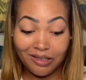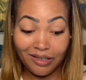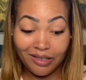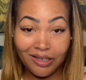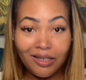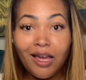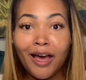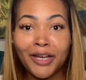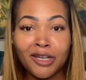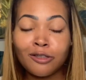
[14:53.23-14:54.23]

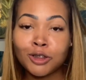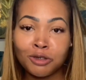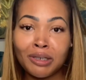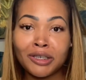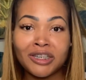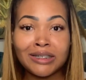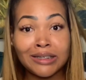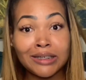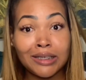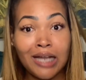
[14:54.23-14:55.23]
another
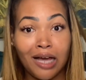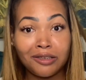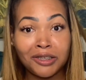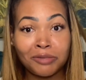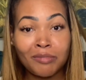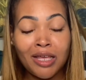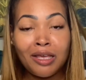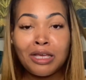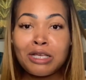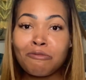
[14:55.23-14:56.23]
$260.
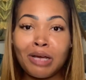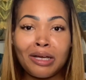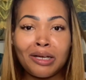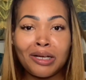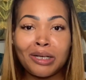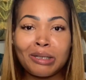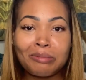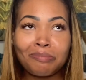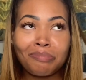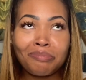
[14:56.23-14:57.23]

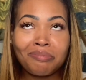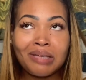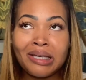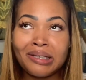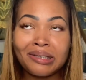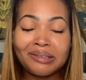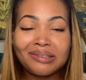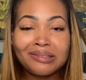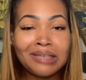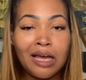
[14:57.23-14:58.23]
I
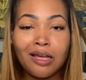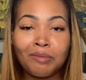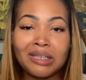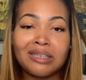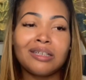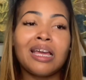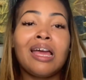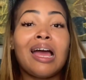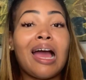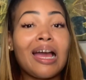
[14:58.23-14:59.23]
mean,
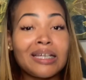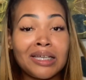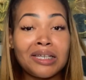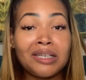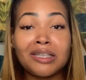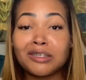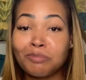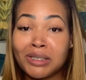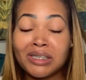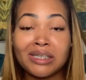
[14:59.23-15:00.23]
I get it. It's a
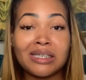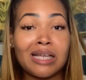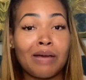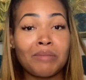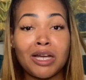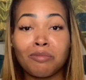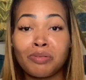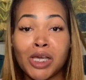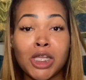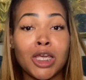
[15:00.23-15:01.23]
business. I'm not
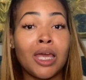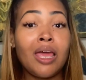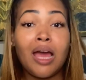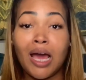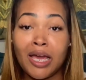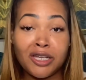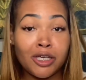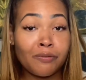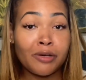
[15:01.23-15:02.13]
complaining. I had to give